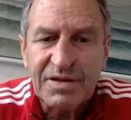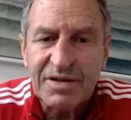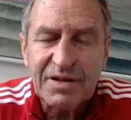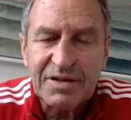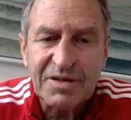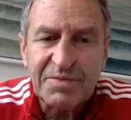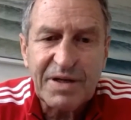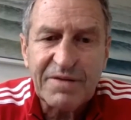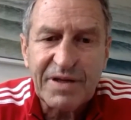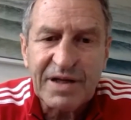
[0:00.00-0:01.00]
teach just about
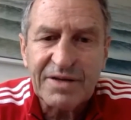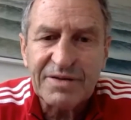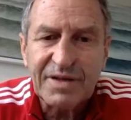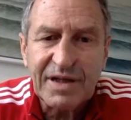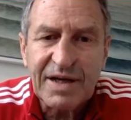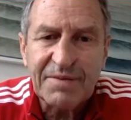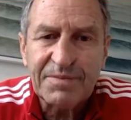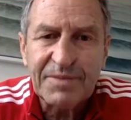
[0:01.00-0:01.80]
everything else in the game.